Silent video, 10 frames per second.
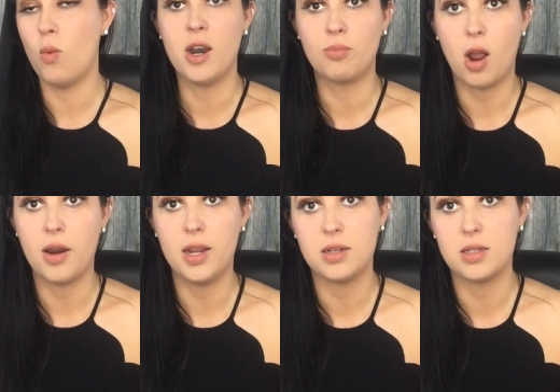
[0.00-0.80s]
one
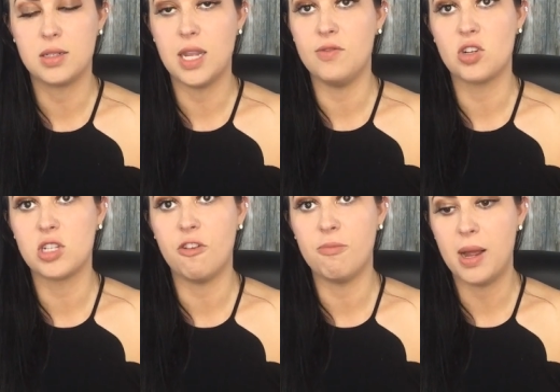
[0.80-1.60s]
product, saved
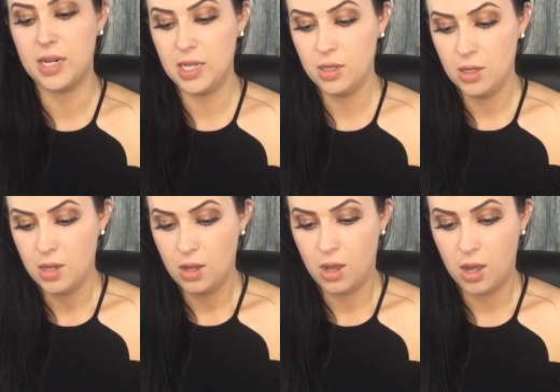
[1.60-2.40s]
yourself money
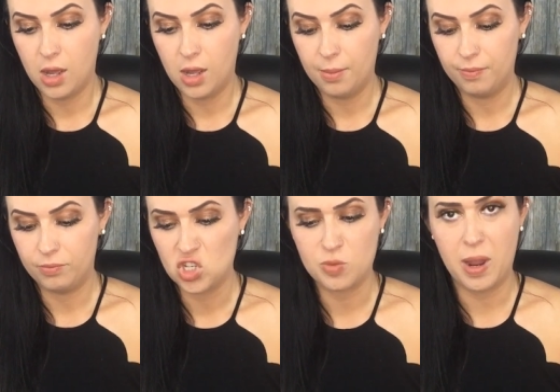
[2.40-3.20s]
um,
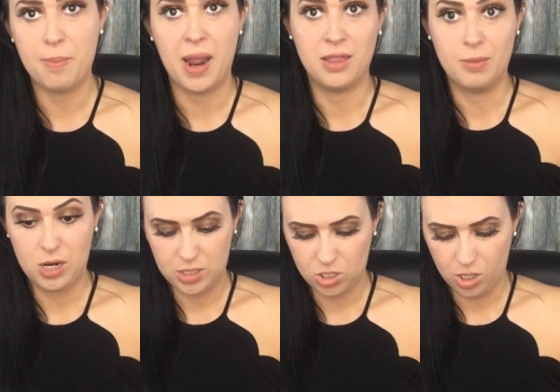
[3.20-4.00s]
just by buying the
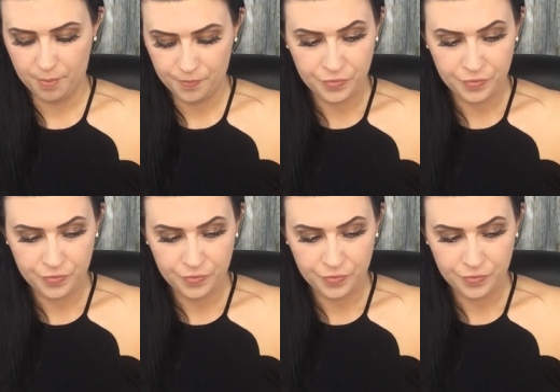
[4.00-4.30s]
BoxyCharm.